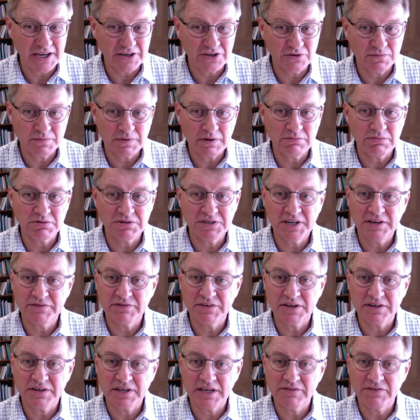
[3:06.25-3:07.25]
You'll probably
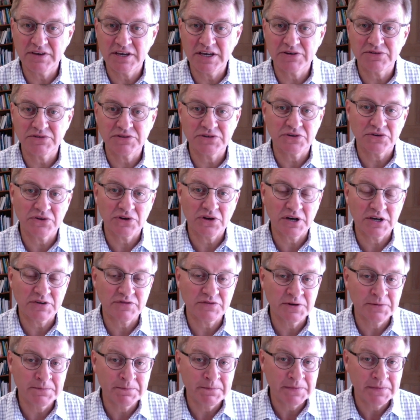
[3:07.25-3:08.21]
never, ever hear in your life.